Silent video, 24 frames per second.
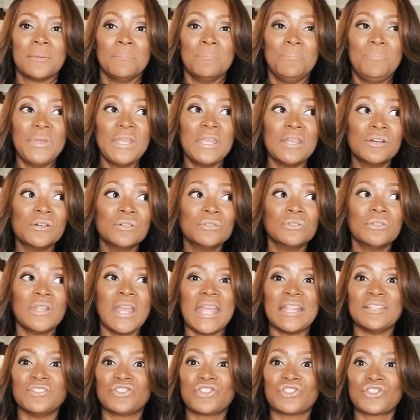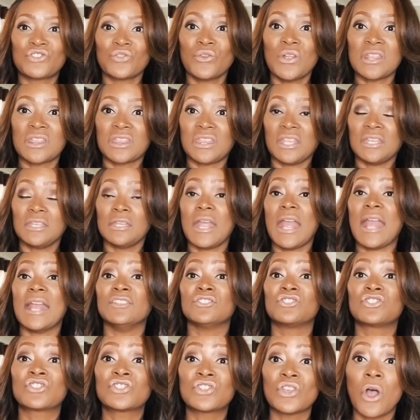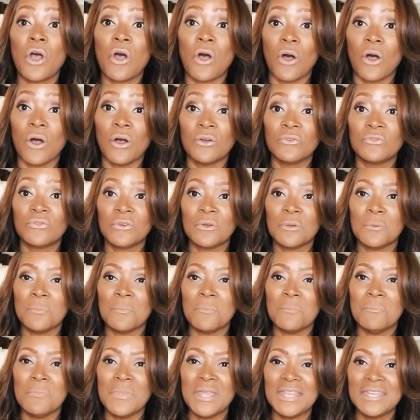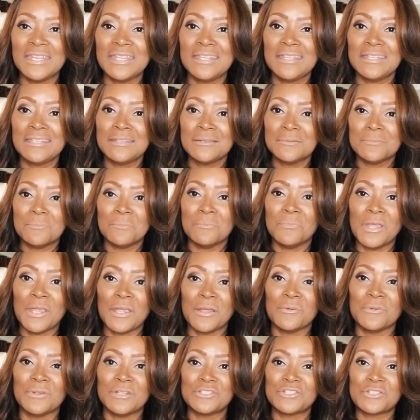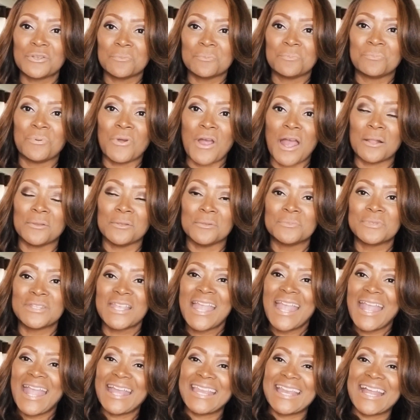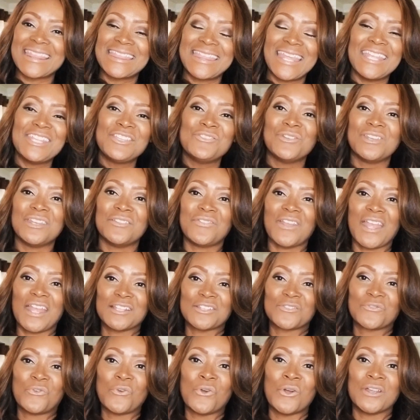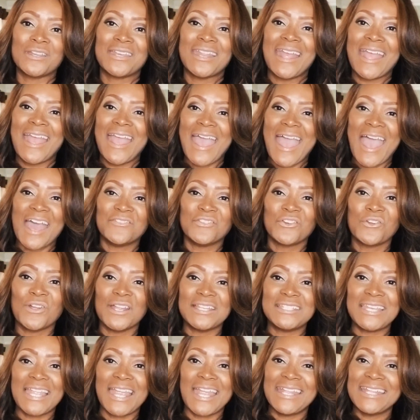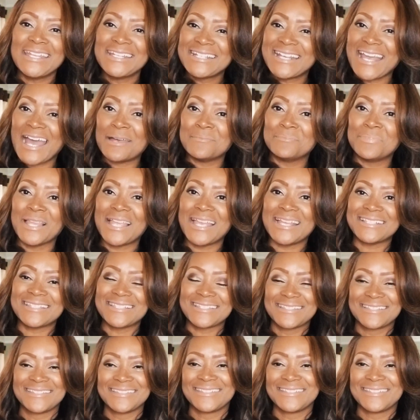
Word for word: build and strengthen and solve many marriage problems. And I thank you in advance for it. Have a great day. God bless.